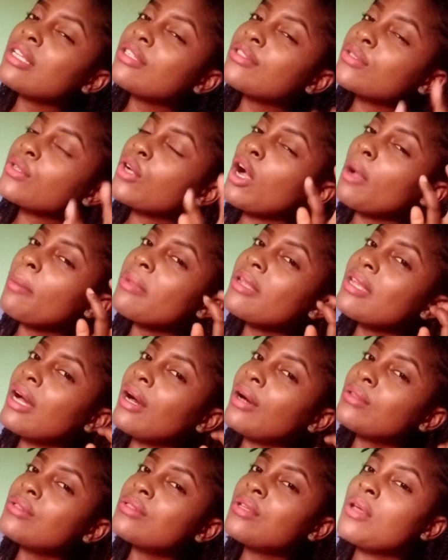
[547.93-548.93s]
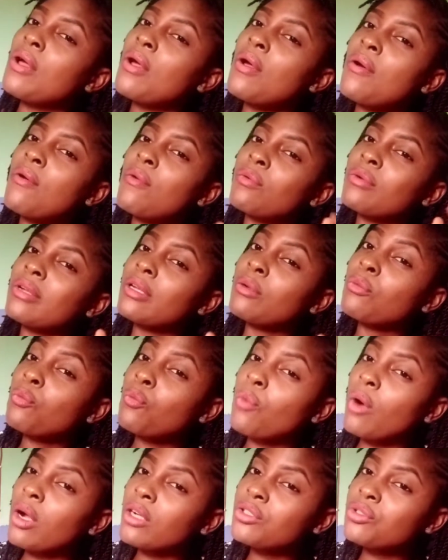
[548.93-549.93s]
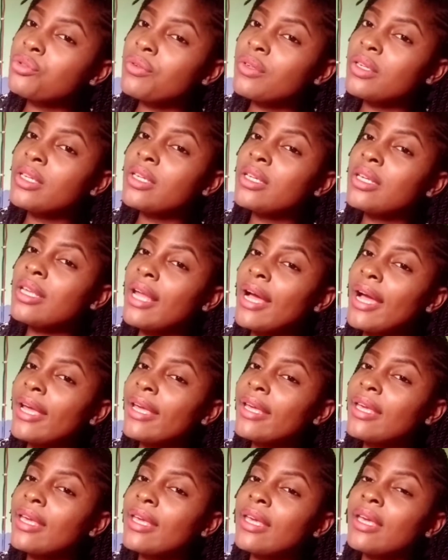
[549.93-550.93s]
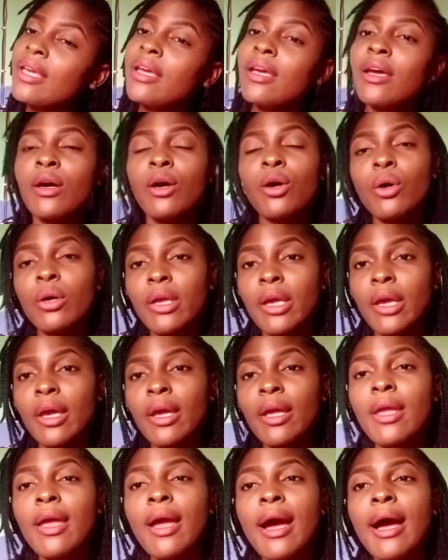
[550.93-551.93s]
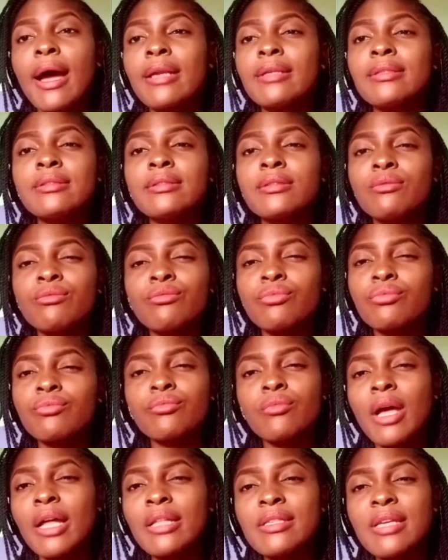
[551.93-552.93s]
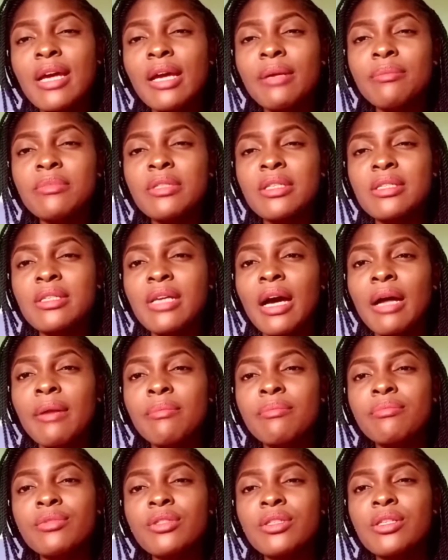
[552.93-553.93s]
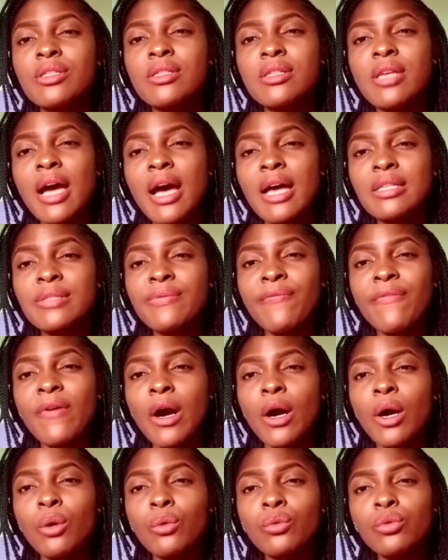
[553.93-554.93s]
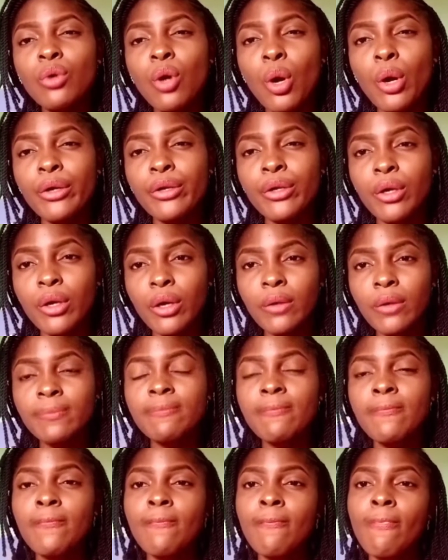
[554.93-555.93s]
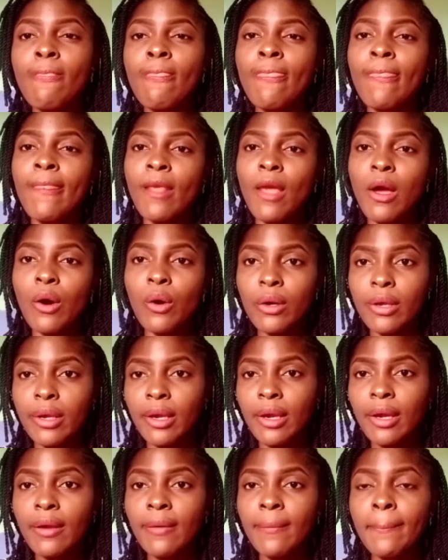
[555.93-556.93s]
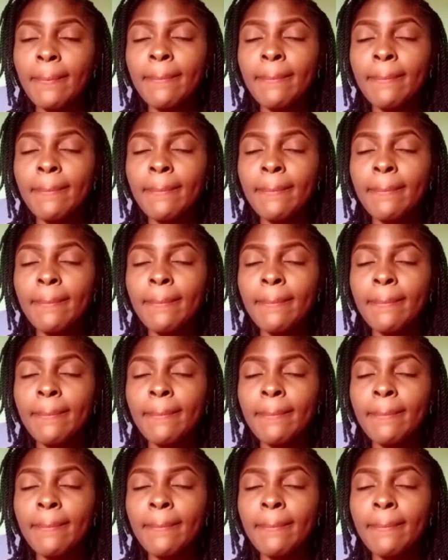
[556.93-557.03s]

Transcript: it coming out watery like, okay, and at times it has foul odor. Okay,